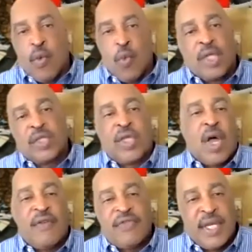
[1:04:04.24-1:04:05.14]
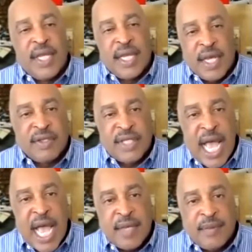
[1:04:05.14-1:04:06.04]
worse off than at other
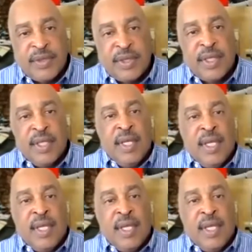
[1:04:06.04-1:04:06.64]
times.